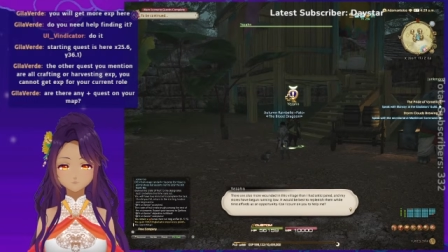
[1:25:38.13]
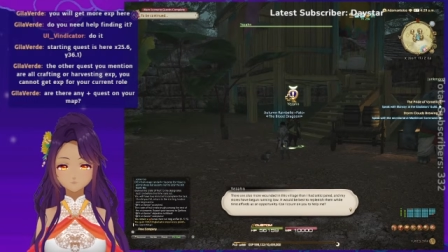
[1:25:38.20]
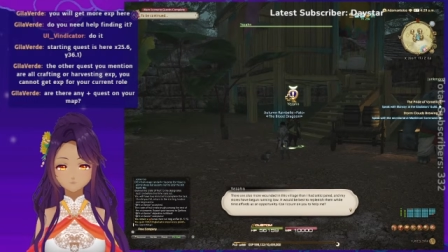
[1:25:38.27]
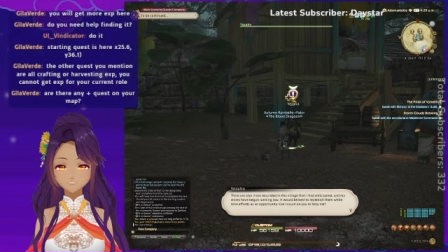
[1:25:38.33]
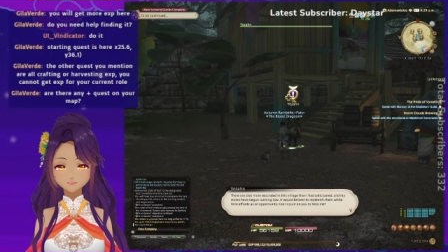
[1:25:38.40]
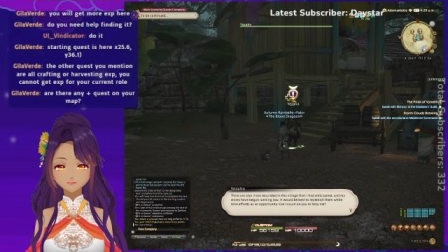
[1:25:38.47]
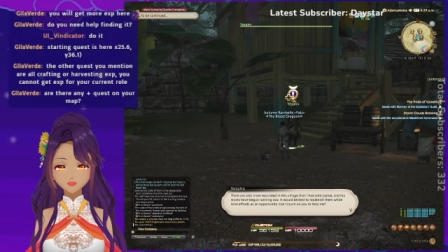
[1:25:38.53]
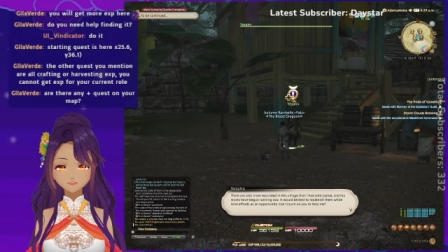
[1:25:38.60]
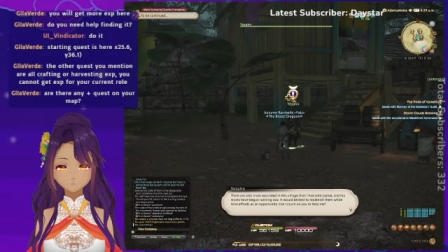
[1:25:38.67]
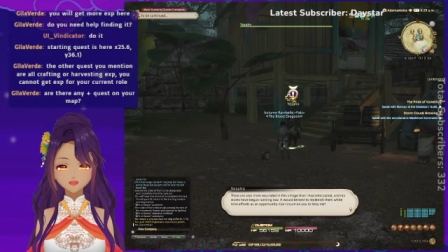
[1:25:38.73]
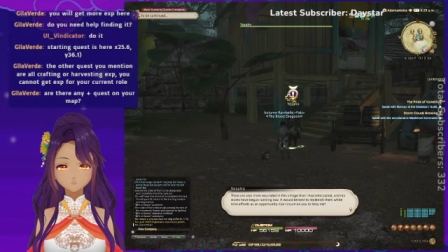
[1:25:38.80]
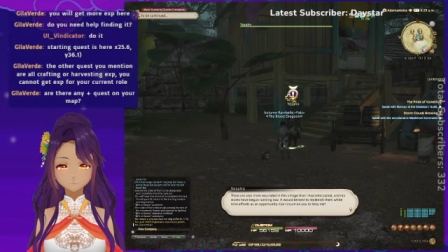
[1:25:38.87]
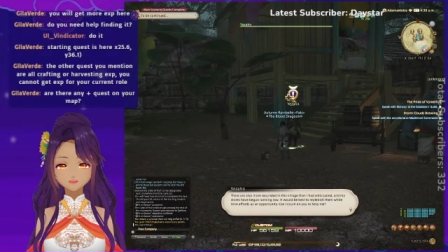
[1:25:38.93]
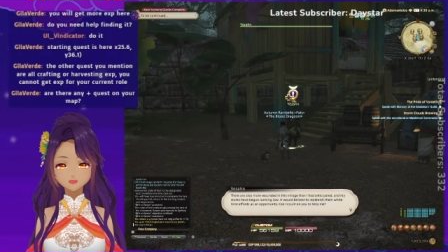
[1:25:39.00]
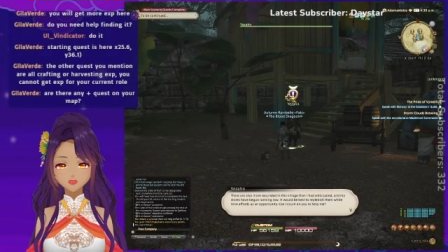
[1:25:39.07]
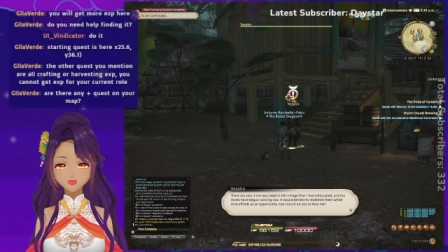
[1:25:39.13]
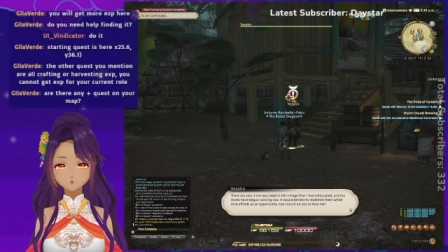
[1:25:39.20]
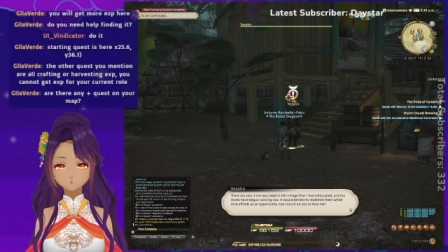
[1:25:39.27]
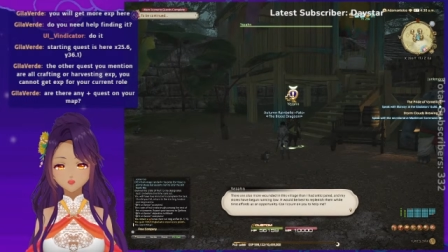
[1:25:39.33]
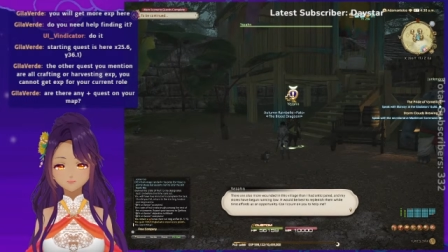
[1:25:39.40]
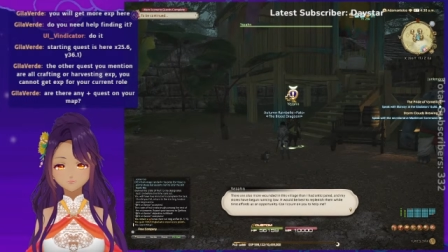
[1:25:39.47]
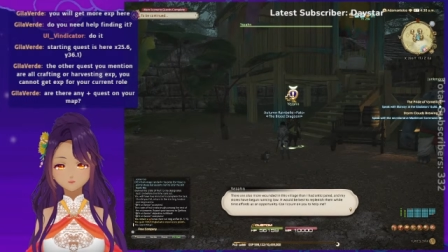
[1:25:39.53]
There are also some more
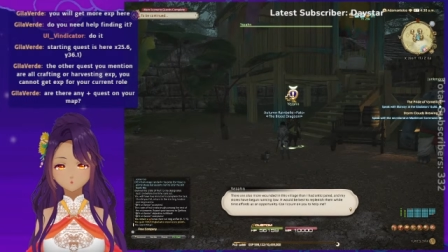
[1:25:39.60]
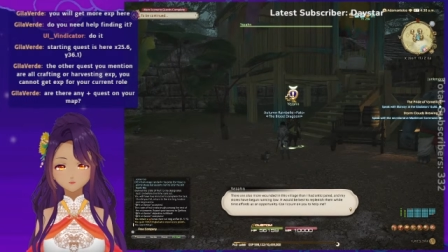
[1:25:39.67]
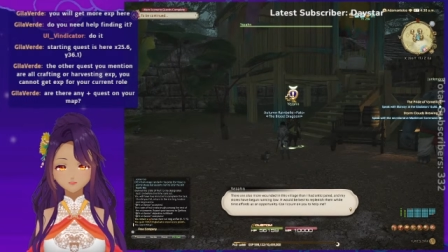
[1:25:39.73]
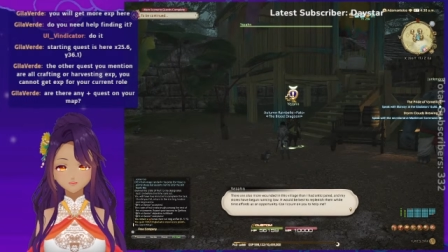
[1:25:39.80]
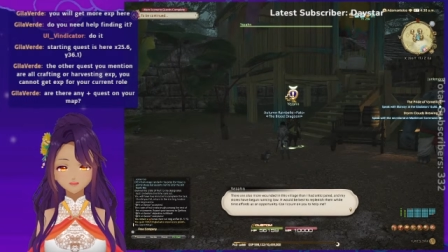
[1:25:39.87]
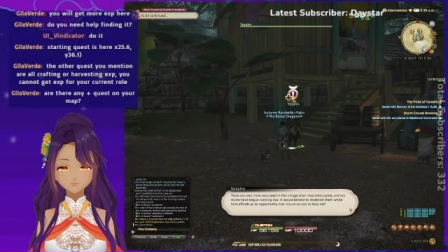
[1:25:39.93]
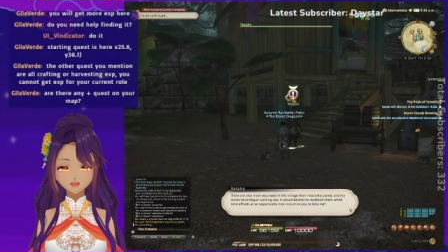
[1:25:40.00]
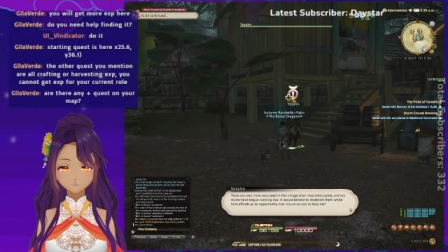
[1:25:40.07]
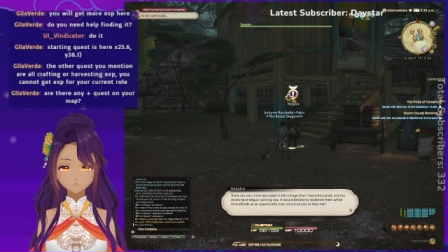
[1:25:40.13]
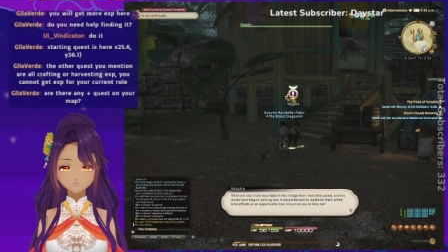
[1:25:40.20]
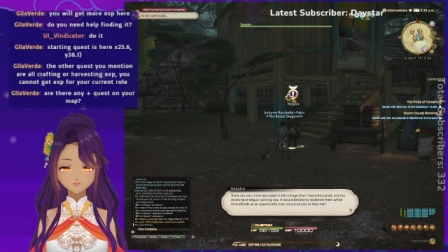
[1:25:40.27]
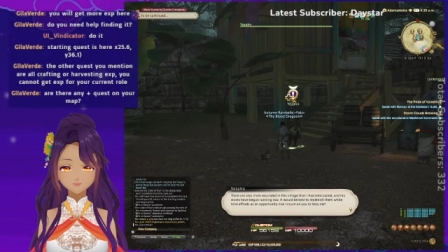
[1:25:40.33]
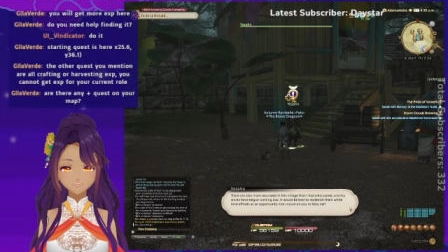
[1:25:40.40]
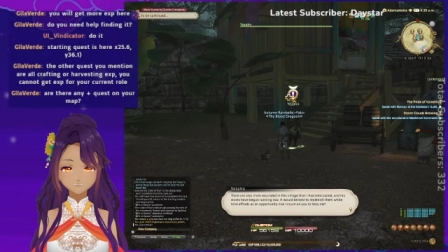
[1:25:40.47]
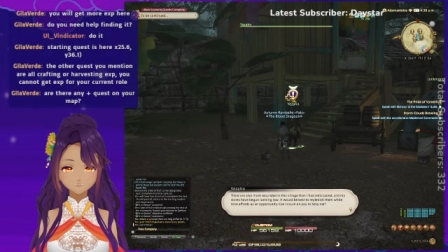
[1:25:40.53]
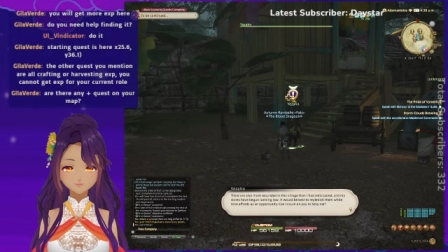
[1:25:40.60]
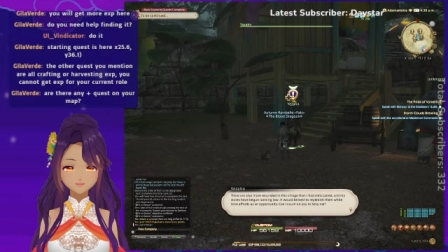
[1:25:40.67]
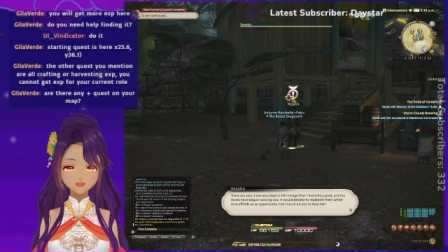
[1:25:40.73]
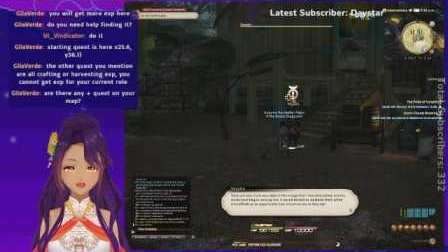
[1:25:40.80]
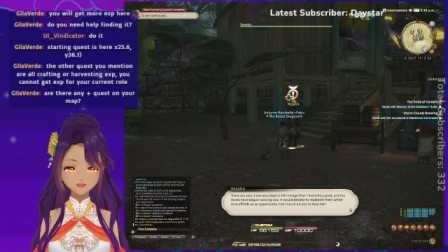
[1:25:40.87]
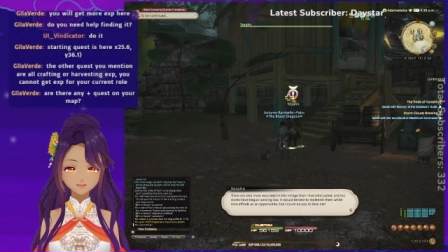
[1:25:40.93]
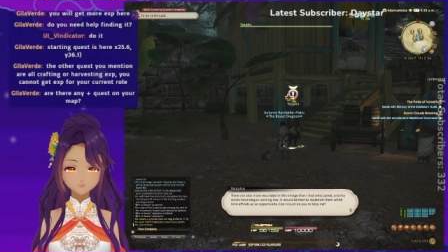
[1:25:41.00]
wounded in this village than
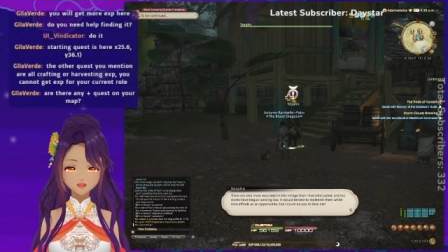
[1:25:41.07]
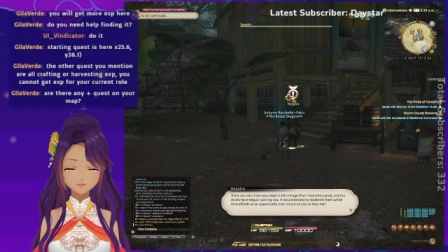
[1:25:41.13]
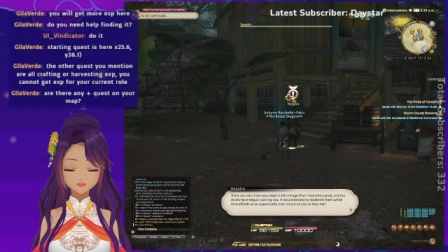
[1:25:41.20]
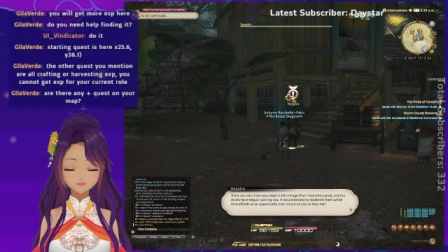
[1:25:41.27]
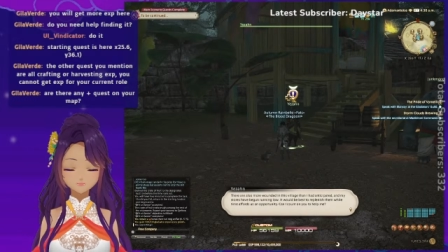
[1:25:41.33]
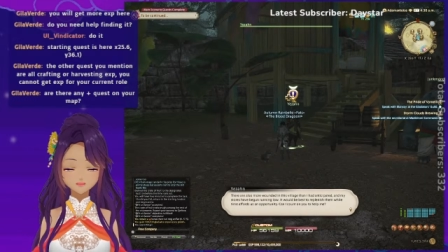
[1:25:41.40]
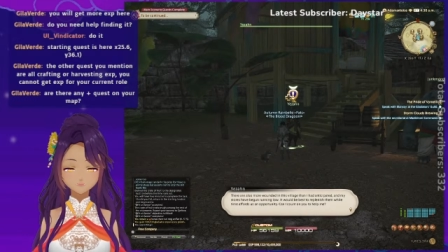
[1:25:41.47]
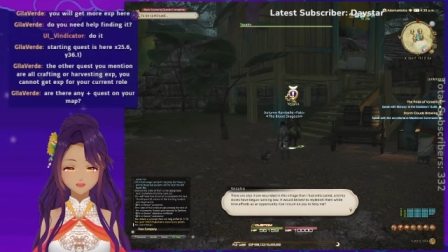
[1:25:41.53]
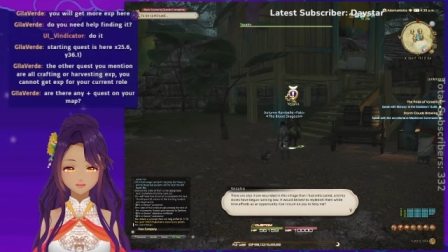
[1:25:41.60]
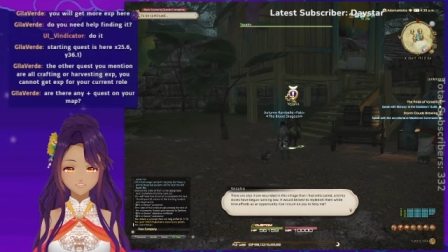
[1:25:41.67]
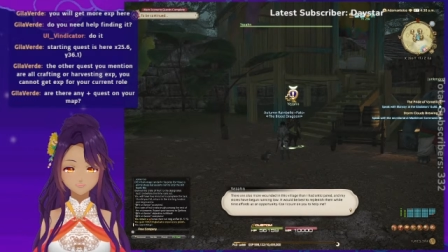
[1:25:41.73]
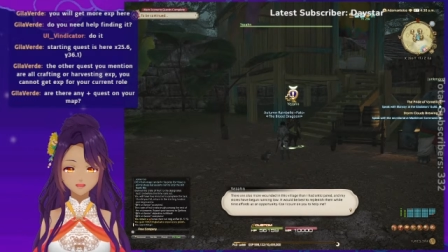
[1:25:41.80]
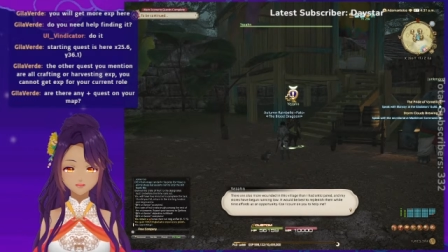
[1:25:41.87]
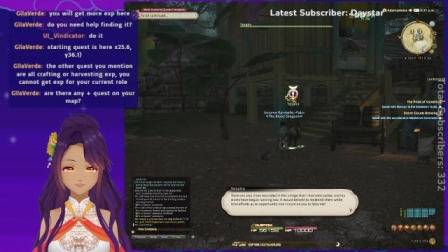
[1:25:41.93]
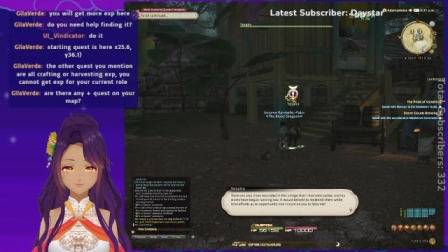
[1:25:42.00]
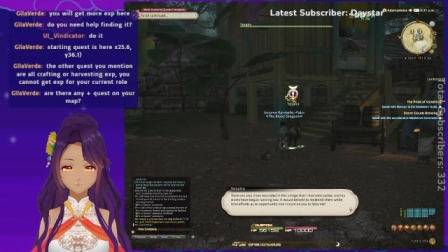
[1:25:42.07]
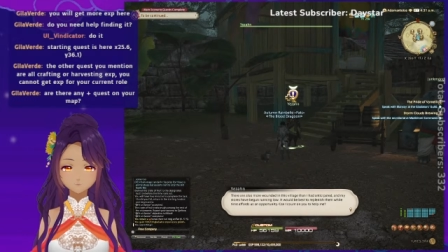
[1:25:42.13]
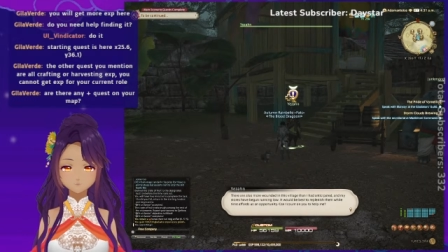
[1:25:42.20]
I had anticipated,